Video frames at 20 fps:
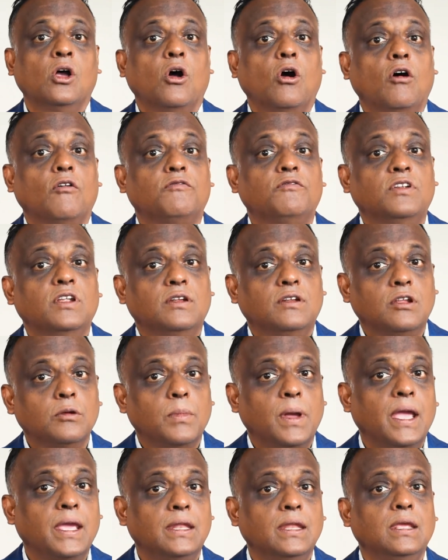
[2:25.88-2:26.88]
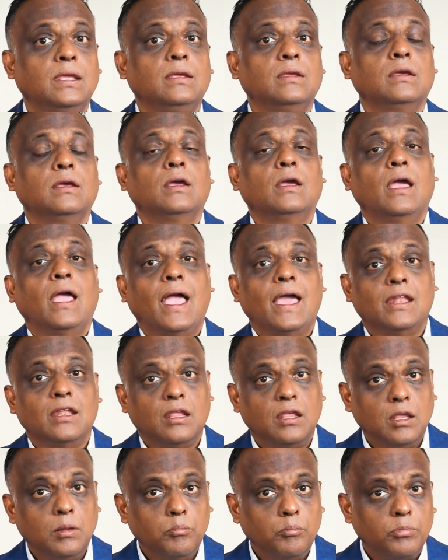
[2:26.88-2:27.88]
of determining and
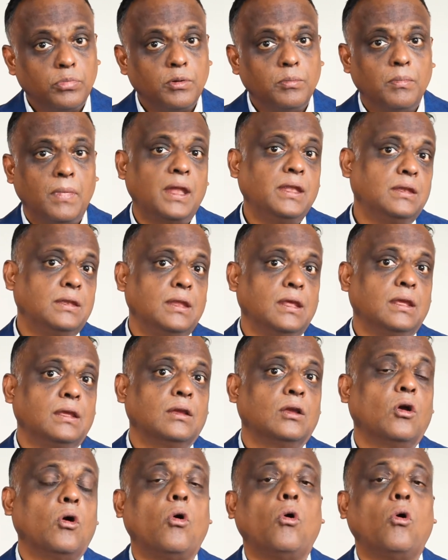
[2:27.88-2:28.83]
implementing